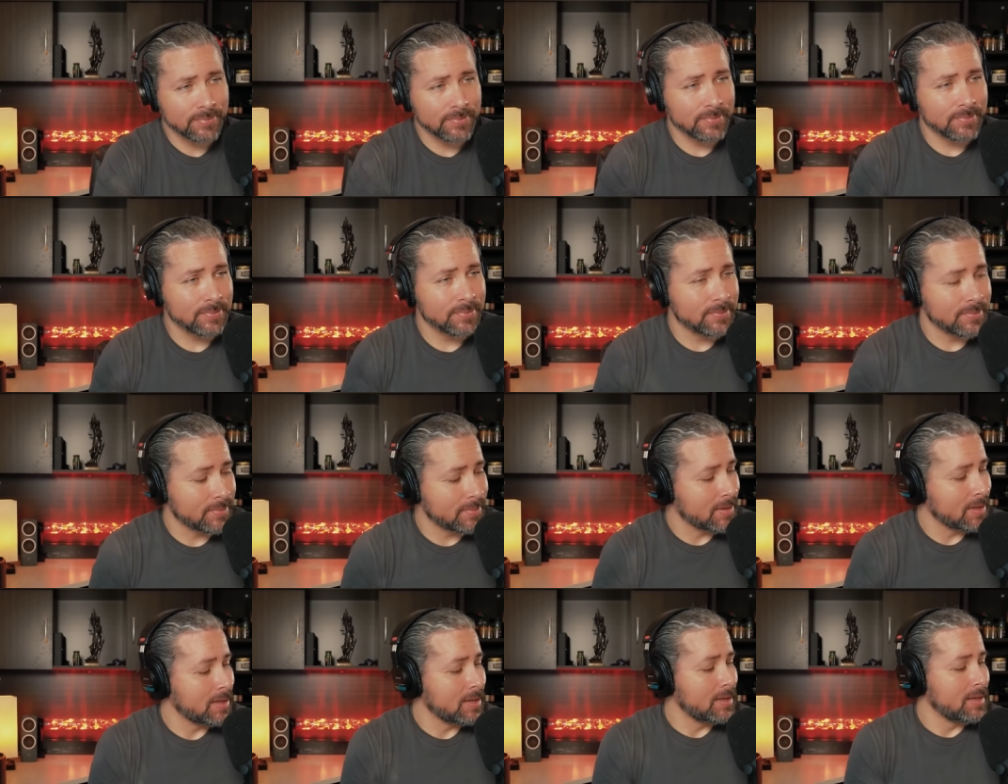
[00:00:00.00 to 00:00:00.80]
Yeah.
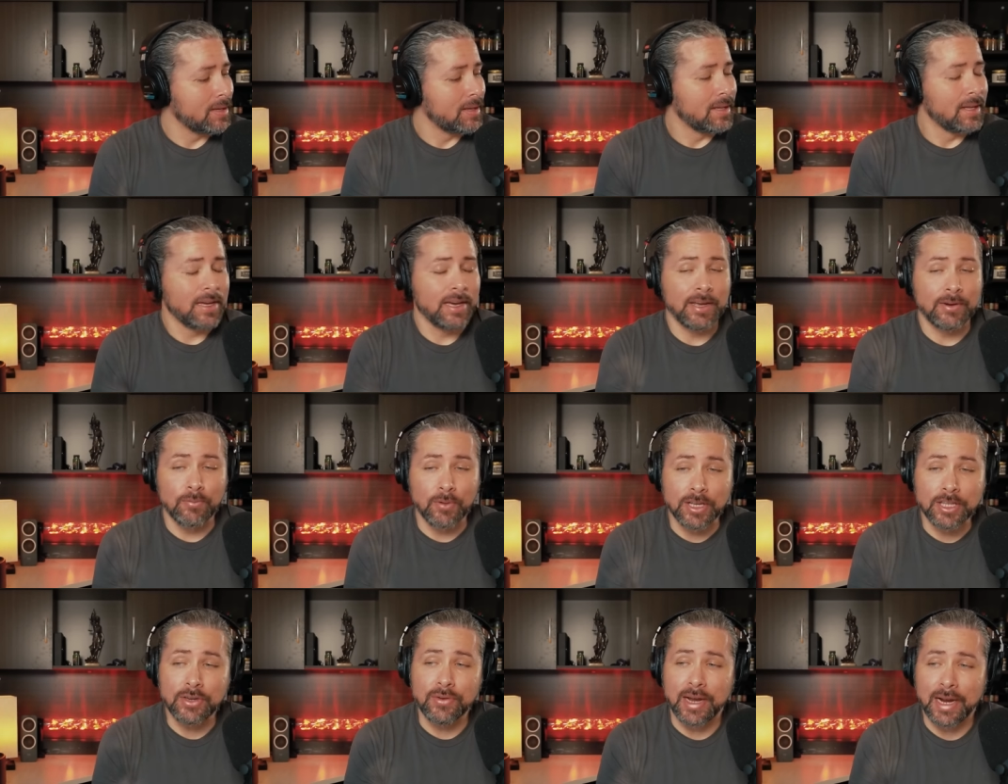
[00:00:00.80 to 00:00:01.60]
And
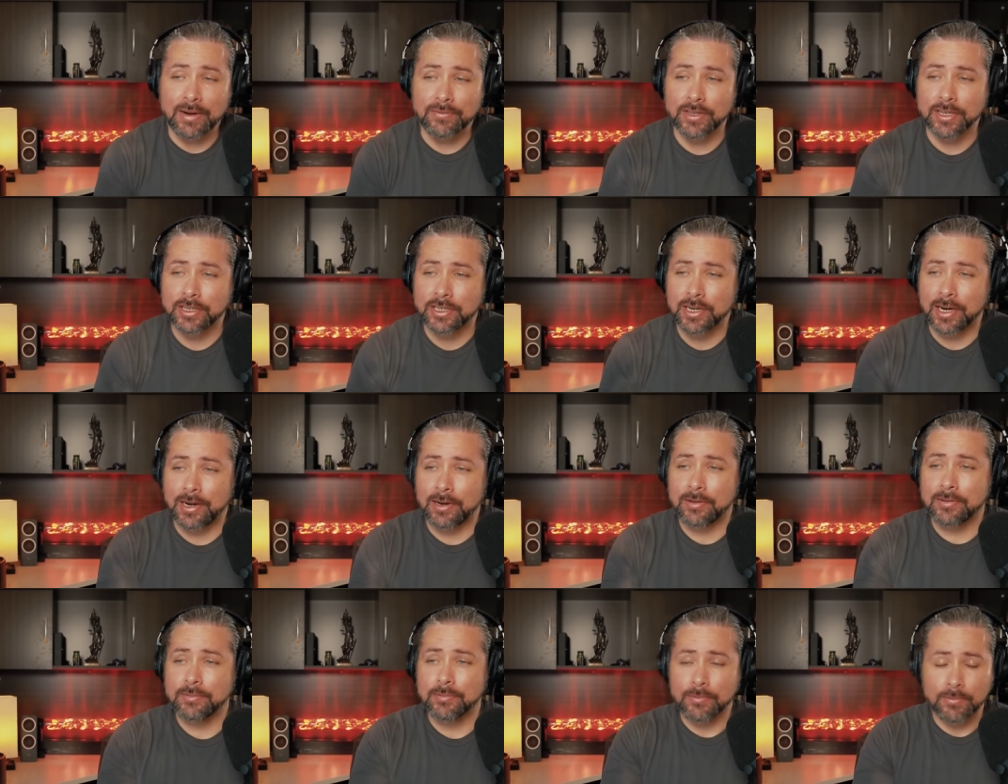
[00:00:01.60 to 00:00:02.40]
when you have that
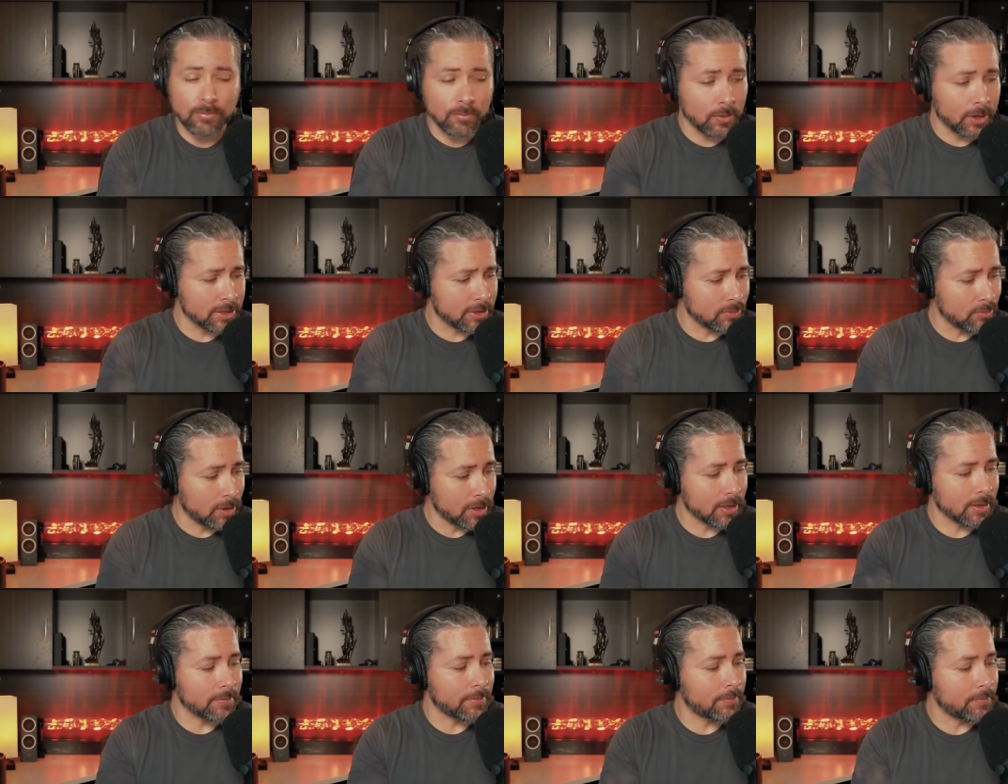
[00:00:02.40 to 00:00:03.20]
child, what's
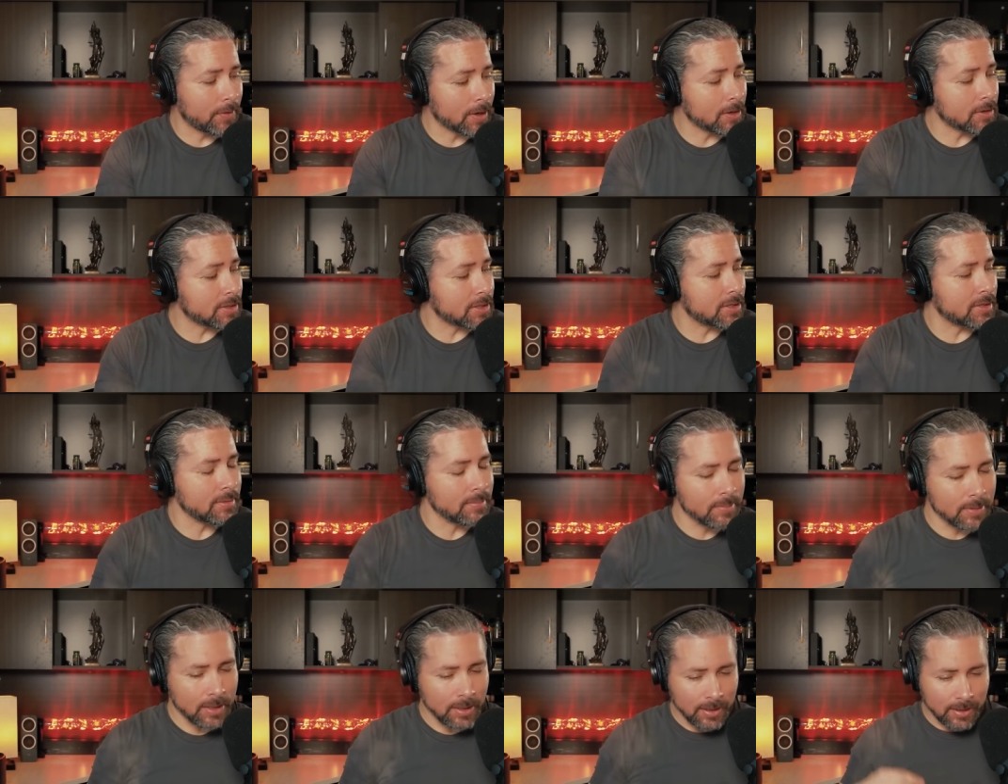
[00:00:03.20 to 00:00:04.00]
one of the first
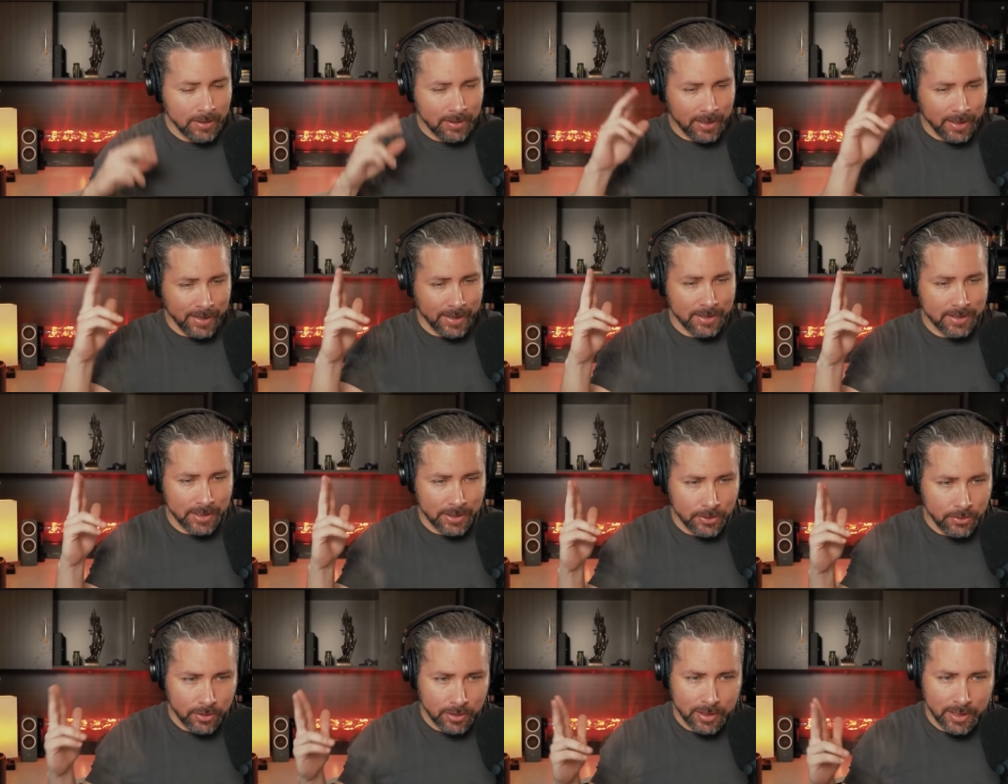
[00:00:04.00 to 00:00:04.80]
things that
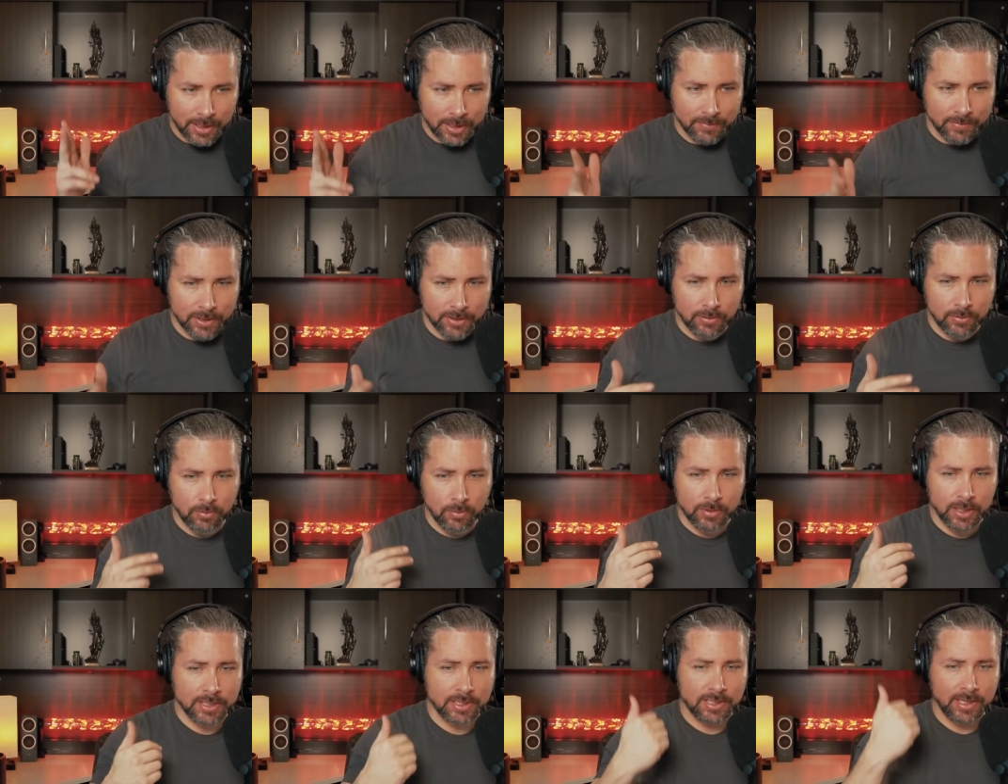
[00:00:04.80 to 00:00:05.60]
you could think of that you
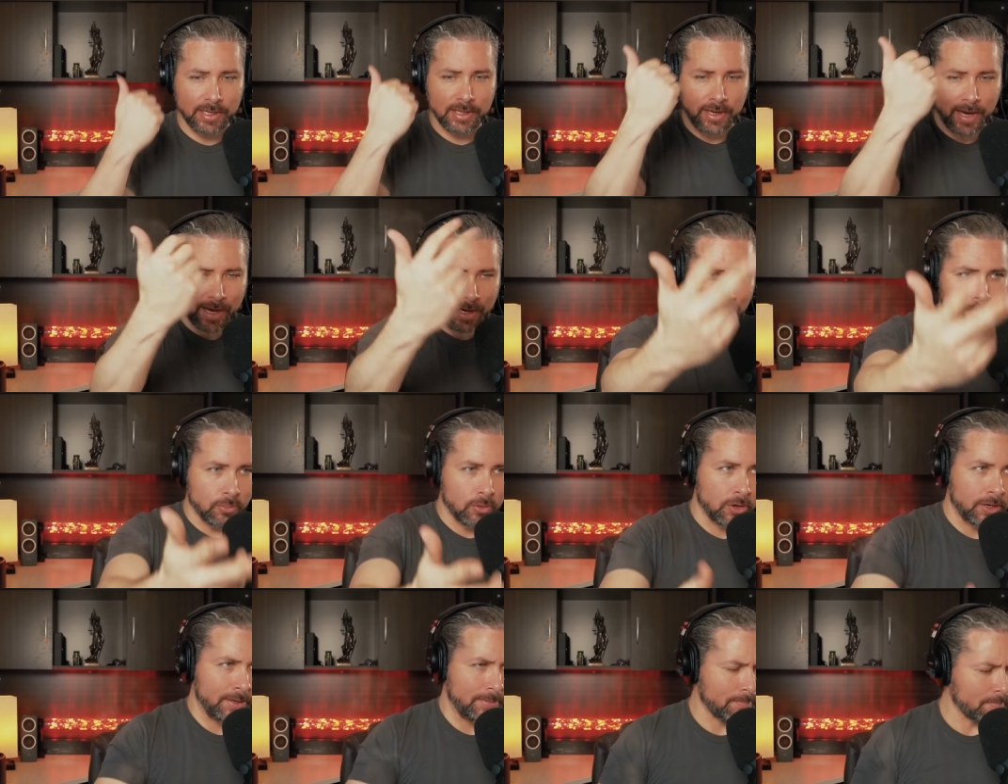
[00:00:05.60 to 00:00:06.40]
want? Let's say you had a
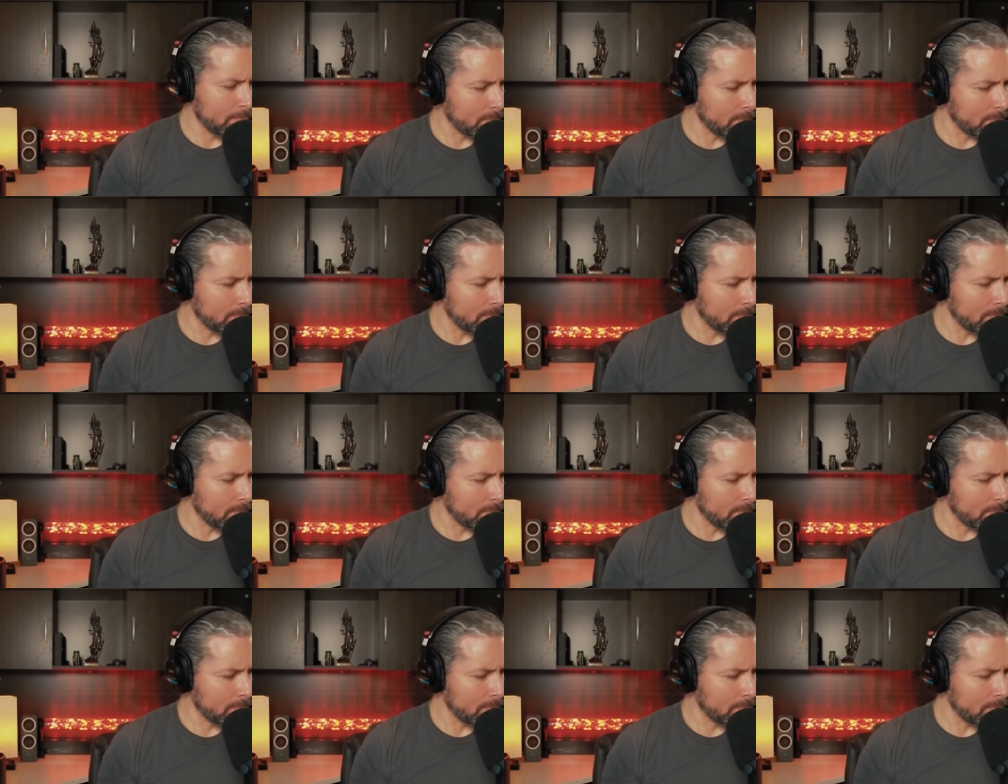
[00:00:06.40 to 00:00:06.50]
boy.